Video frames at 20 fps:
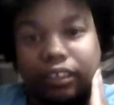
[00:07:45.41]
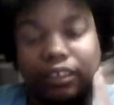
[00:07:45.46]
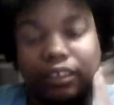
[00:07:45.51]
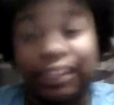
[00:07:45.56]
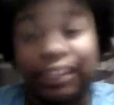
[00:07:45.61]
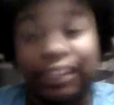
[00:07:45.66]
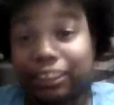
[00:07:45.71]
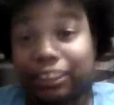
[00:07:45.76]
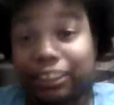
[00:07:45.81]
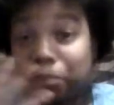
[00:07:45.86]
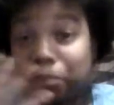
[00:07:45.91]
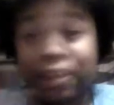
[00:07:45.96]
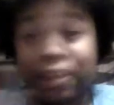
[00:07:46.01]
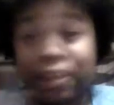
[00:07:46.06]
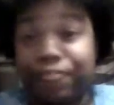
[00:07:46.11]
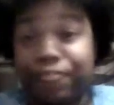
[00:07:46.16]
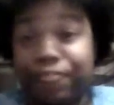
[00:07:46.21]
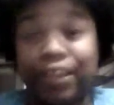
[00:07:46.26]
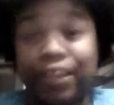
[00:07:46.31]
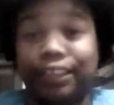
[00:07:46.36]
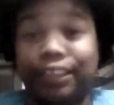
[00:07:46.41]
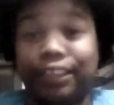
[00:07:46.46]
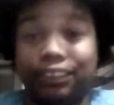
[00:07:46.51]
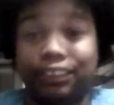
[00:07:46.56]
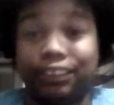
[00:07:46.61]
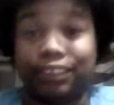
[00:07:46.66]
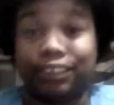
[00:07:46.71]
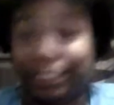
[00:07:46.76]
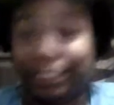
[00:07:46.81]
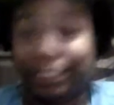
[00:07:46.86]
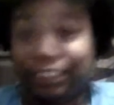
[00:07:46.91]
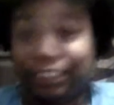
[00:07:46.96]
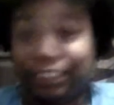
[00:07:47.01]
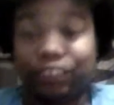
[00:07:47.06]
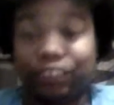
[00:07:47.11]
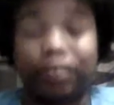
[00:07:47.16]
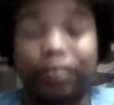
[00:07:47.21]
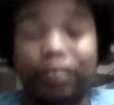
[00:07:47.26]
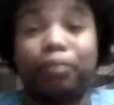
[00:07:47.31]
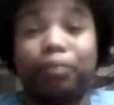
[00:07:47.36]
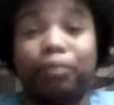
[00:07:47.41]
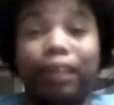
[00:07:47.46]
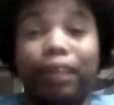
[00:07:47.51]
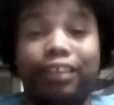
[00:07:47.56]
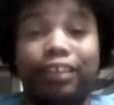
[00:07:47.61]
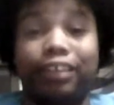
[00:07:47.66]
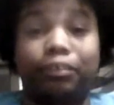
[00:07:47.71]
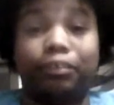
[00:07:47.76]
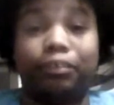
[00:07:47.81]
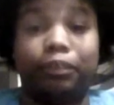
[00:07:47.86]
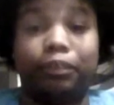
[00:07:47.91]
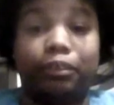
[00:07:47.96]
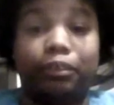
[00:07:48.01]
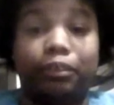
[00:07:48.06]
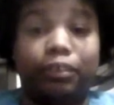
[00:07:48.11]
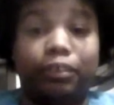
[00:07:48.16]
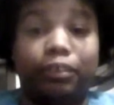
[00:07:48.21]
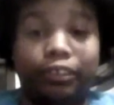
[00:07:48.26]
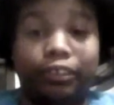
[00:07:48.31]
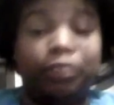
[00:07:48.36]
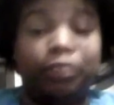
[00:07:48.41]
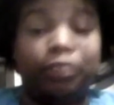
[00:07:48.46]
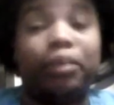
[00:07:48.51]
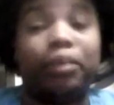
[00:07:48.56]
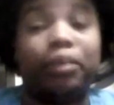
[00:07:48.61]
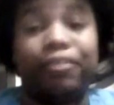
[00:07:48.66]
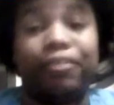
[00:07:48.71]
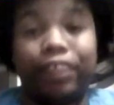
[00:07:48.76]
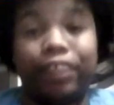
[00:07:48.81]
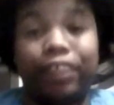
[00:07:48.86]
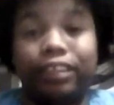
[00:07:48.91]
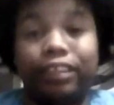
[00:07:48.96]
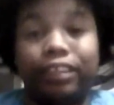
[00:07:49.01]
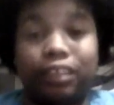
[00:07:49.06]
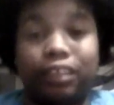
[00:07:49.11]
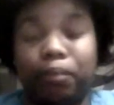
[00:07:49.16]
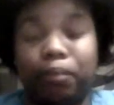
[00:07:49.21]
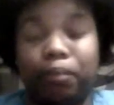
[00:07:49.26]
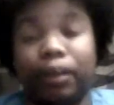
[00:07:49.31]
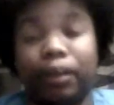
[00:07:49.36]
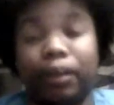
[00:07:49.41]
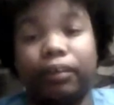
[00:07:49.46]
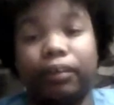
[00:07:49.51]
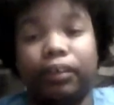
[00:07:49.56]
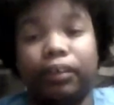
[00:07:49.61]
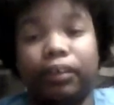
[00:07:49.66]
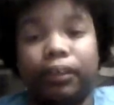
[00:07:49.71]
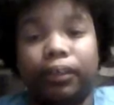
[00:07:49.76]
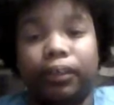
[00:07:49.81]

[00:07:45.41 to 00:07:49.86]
Like, to my face. Like, he straight up lied to me, to my face, about